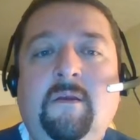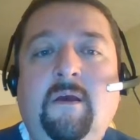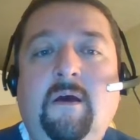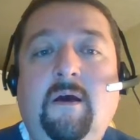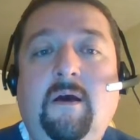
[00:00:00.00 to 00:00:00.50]

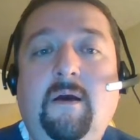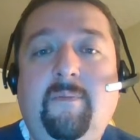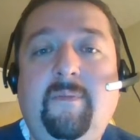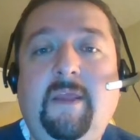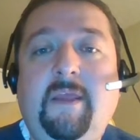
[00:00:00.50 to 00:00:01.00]

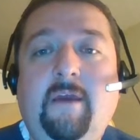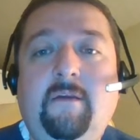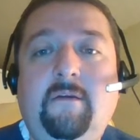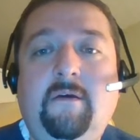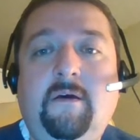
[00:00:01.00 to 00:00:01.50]

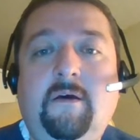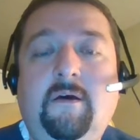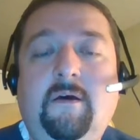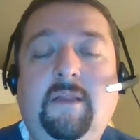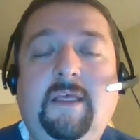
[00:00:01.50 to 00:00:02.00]
Again,
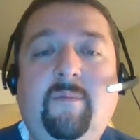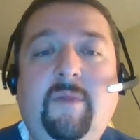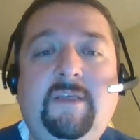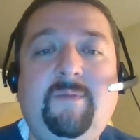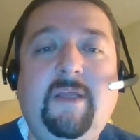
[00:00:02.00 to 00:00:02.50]
let
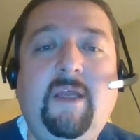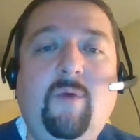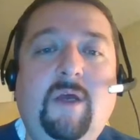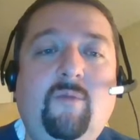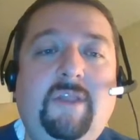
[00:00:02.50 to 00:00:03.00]
me explain
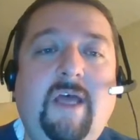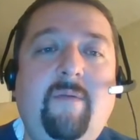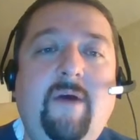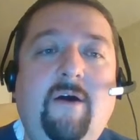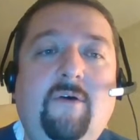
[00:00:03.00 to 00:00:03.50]
one more
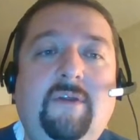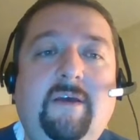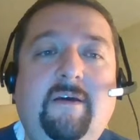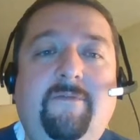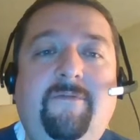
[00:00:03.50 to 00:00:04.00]
time how
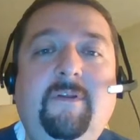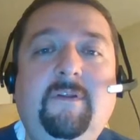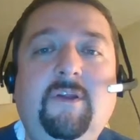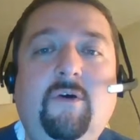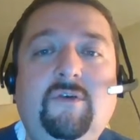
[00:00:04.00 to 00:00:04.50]
the
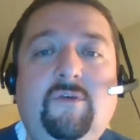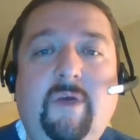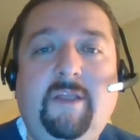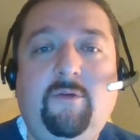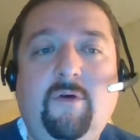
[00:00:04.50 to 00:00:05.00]
field knows
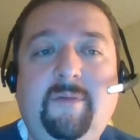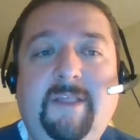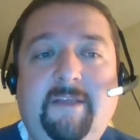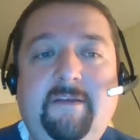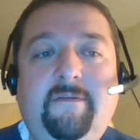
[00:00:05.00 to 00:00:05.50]
when to
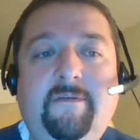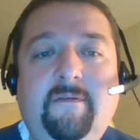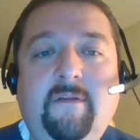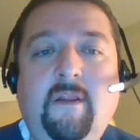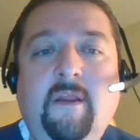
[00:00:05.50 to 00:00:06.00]
update it.
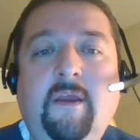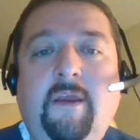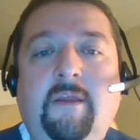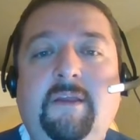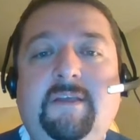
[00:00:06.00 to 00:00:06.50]

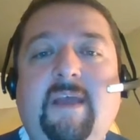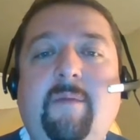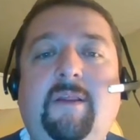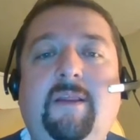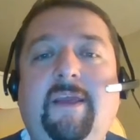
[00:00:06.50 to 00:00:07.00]
In the
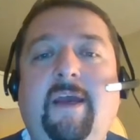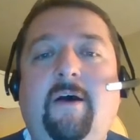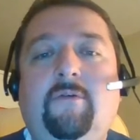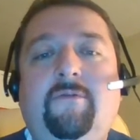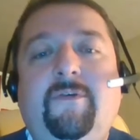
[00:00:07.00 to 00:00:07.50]
XAML
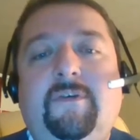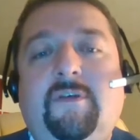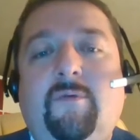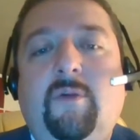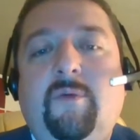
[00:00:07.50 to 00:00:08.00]
layout,
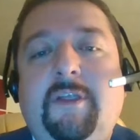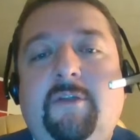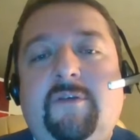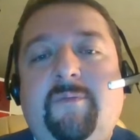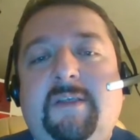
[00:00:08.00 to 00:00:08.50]
first of all, we
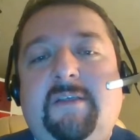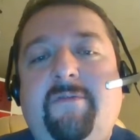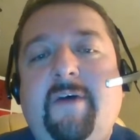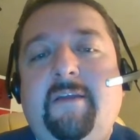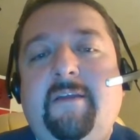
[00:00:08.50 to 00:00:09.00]
need to
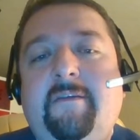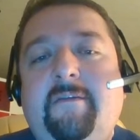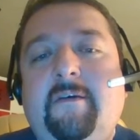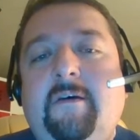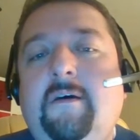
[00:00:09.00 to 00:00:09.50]
specify
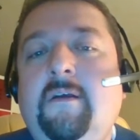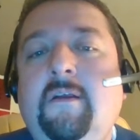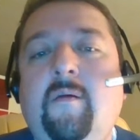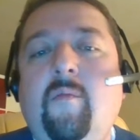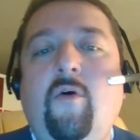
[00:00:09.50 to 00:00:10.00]
that
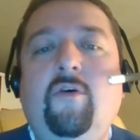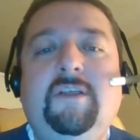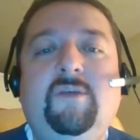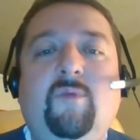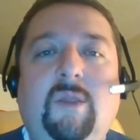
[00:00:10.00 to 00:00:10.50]

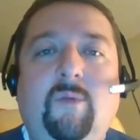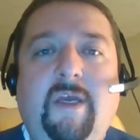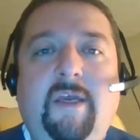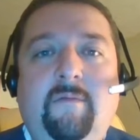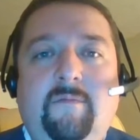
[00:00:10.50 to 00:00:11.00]
mode is one
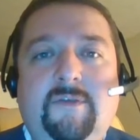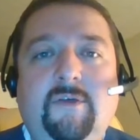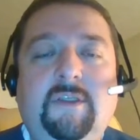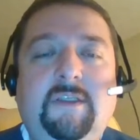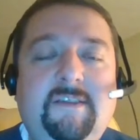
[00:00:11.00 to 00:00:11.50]
way,
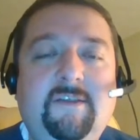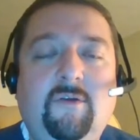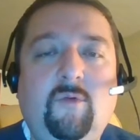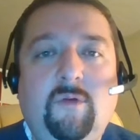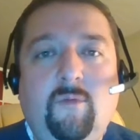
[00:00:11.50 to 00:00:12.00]
so that it's
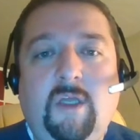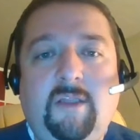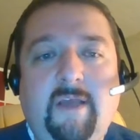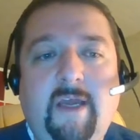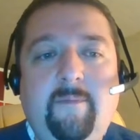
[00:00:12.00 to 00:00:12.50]
not
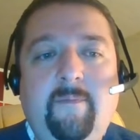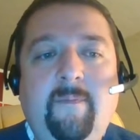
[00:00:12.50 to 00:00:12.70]
one time.